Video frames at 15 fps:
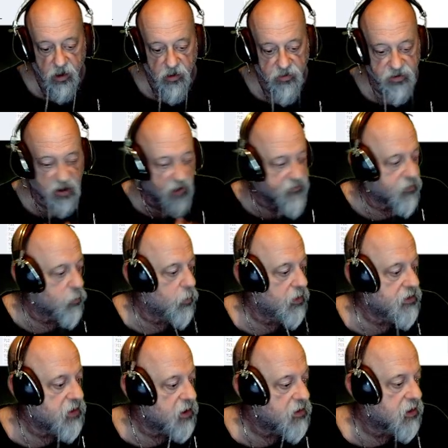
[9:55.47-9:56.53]
stuff that we
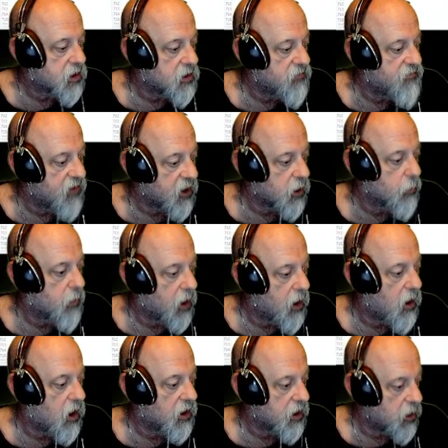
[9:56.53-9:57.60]
did to configure my
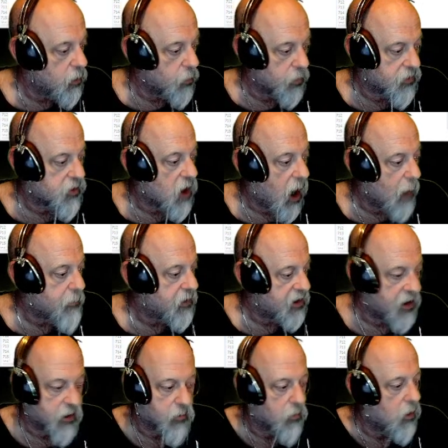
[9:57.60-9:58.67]
audio is copied
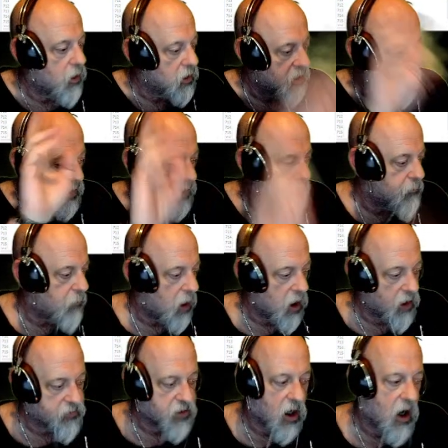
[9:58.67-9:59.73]
here. All
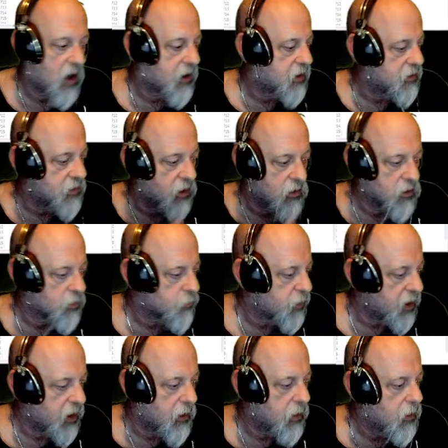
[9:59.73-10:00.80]
Molotok and all the
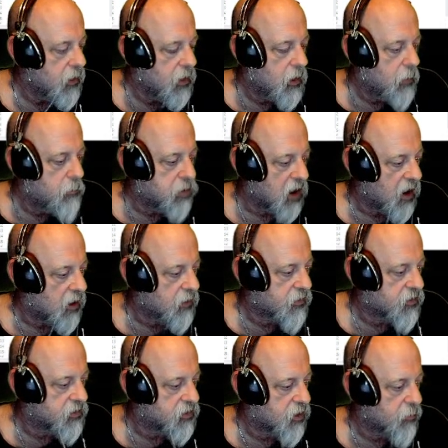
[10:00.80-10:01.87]
RIA plugs
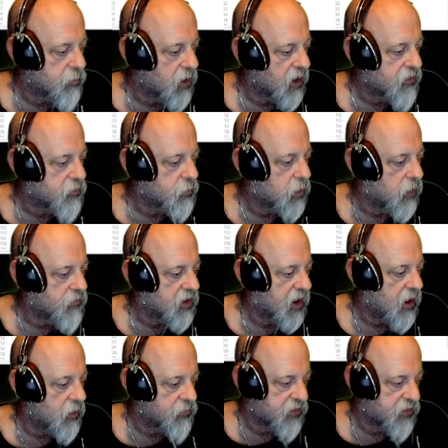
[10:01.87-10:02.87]
and compressor and everything else.